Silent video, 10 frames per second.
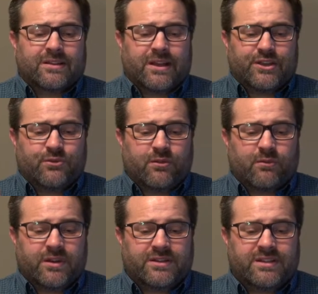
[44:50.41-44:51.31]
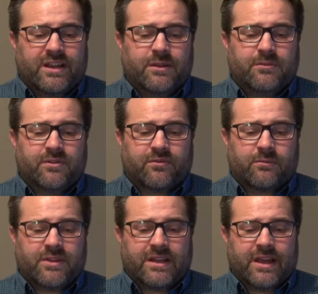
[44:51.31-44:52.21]
that you were redeemed
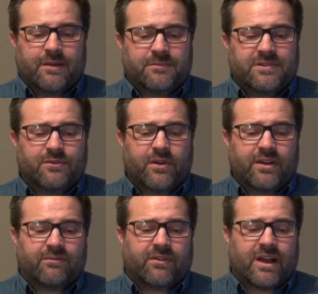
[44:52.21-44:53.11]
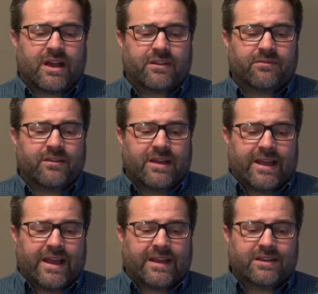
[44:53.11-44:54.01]
from the empty way of life
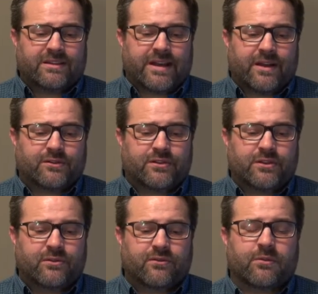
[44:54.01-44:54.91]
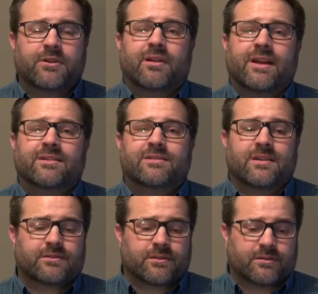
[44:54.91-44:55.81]
handed down to you from your
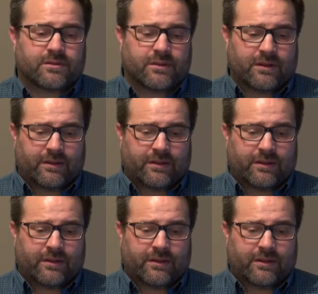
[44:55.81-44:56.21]
ancestors,